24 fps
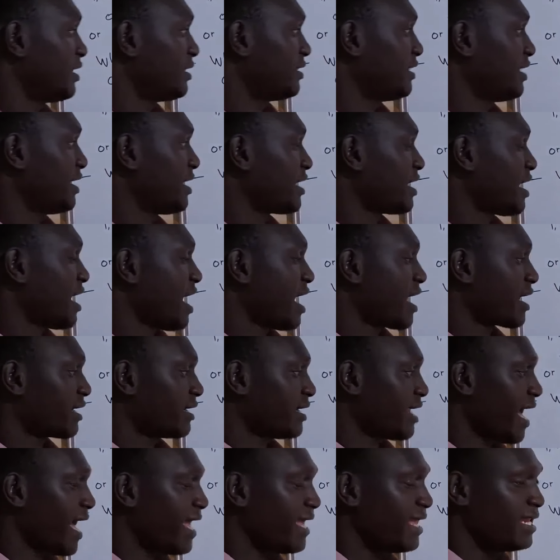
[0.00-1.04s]
there are
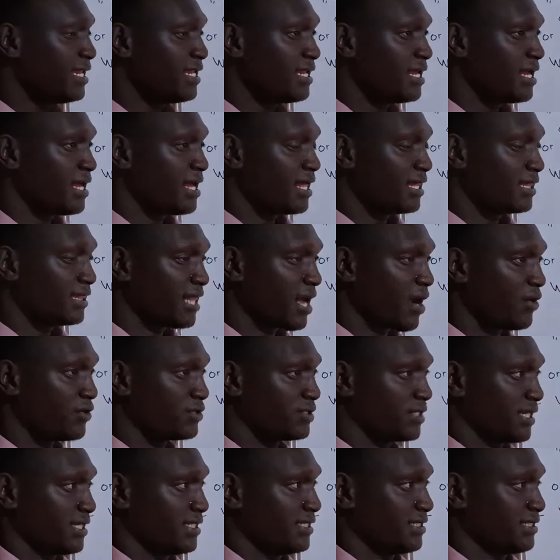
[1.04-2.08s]
9
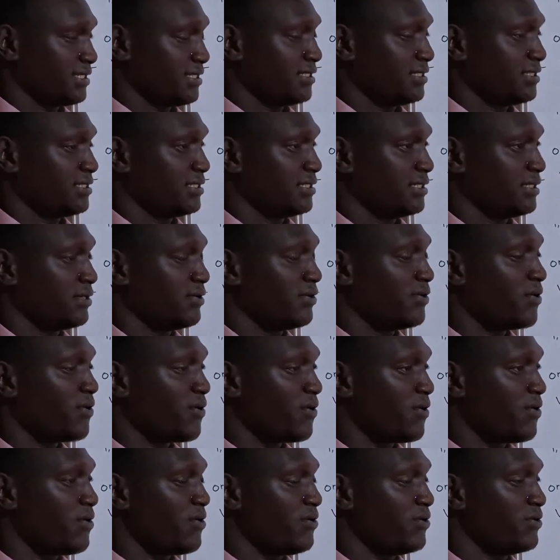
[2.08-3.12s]
thousands,
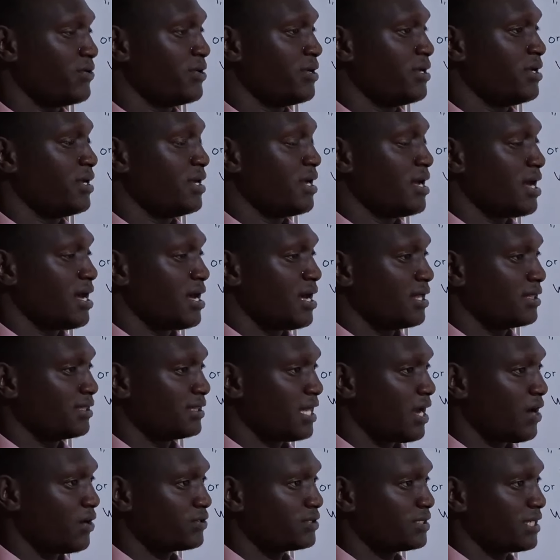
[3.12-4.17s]
or
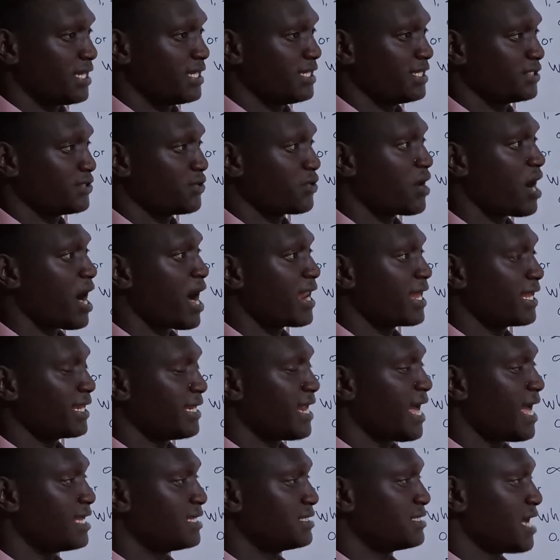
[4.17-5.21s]
1000 is occurring
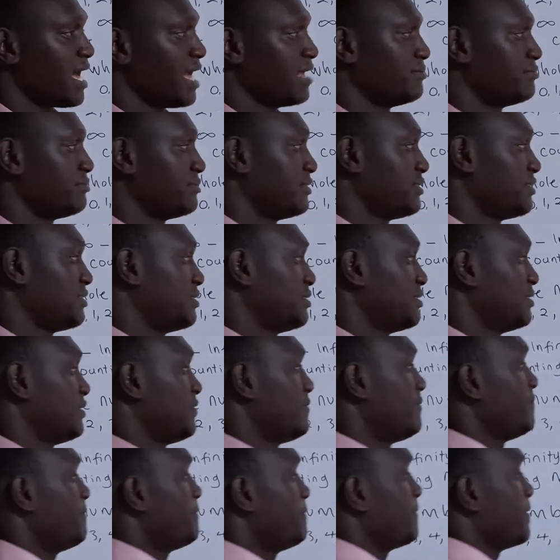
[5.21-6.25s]
9 times.
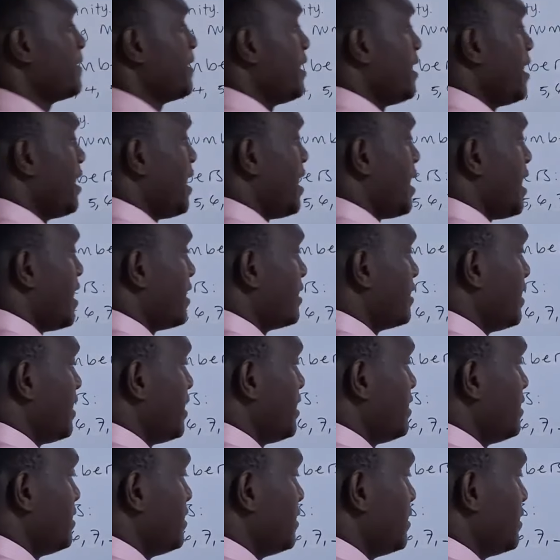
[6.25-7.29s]
And
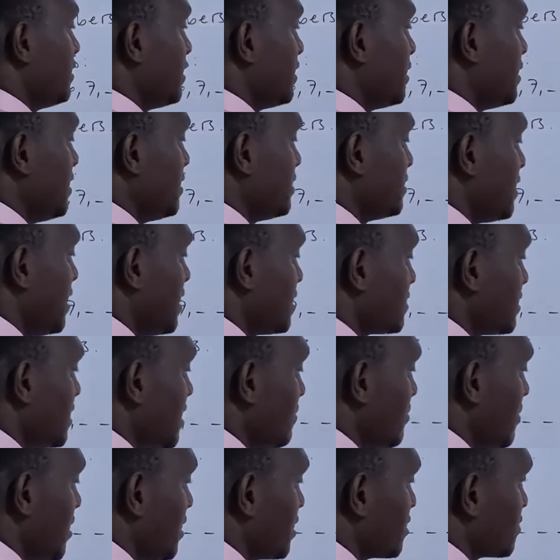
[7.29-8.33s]
then this last
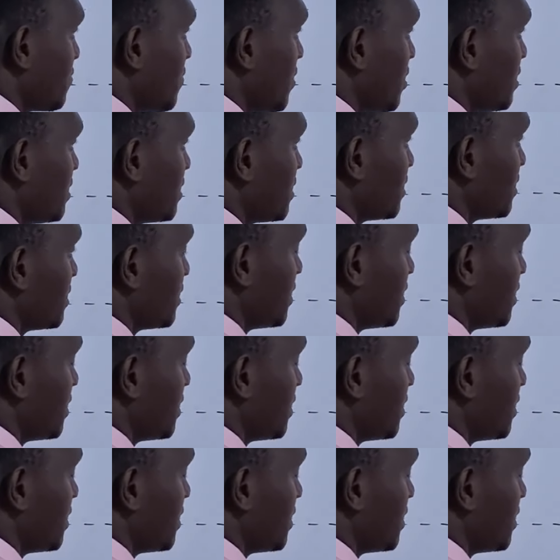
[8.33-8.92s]
number is what?